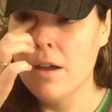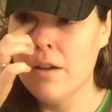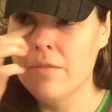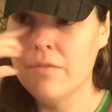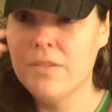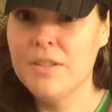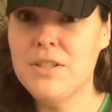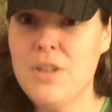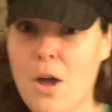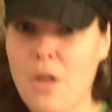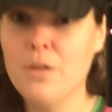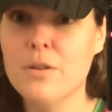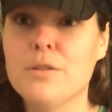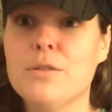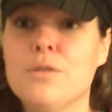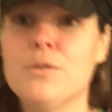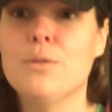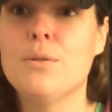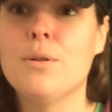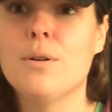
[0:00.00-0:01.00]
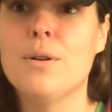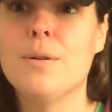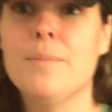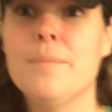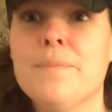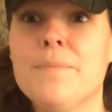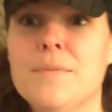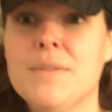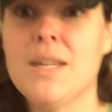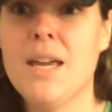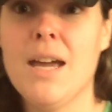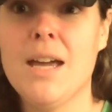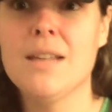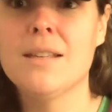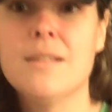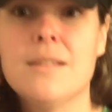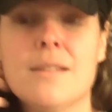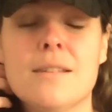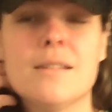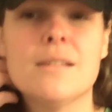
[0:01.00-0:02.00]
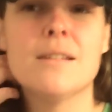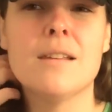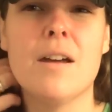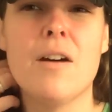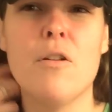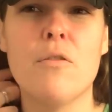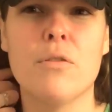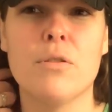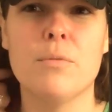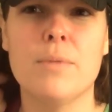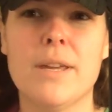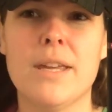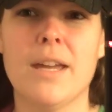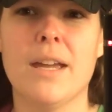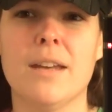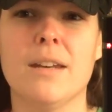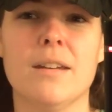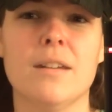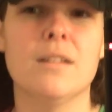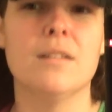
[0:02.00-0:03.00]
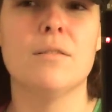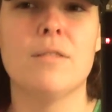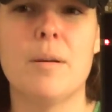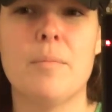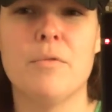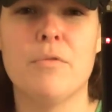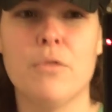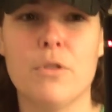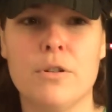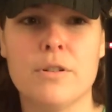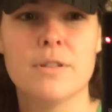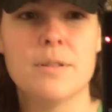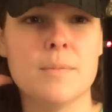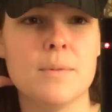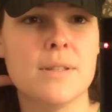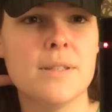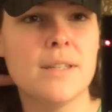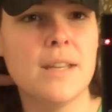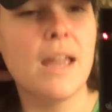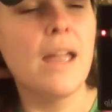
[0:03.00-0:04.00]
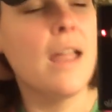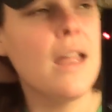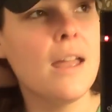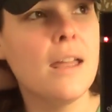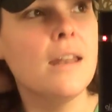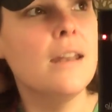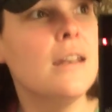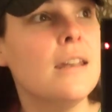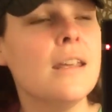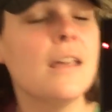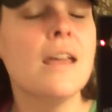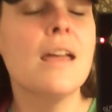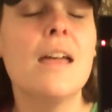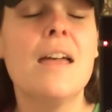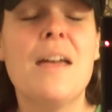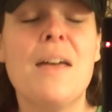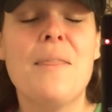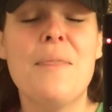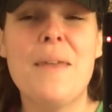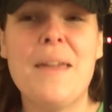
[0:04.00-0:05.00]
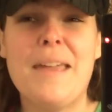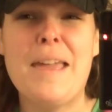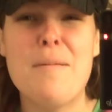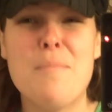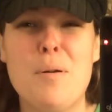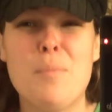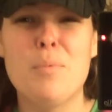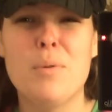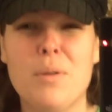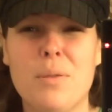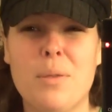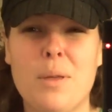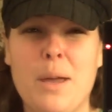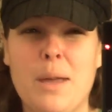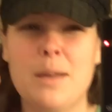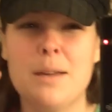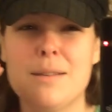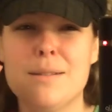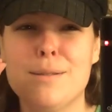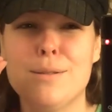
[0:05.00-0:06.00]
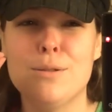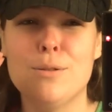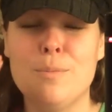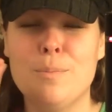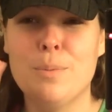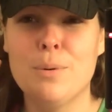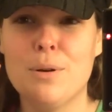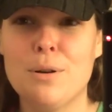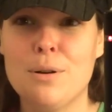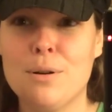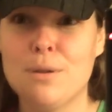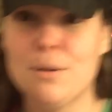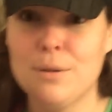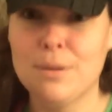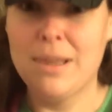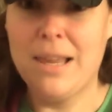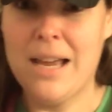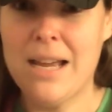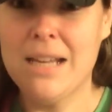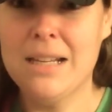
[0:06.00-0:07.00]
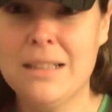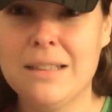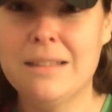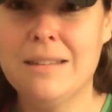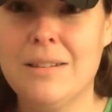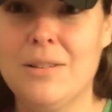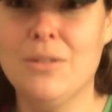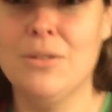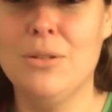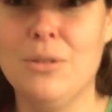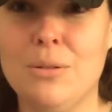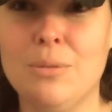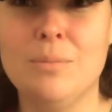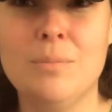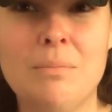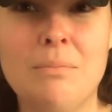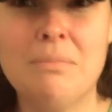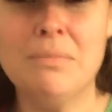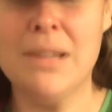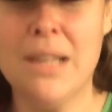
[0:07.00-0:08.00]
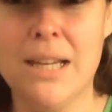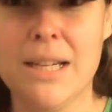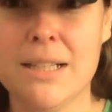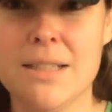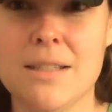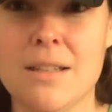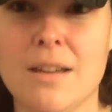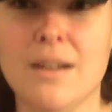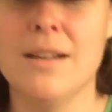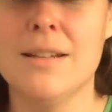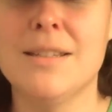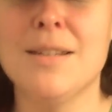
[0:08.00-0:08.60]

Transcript: of the dollar store tests over the weekend right before Christmas and they came up with like super light little lines on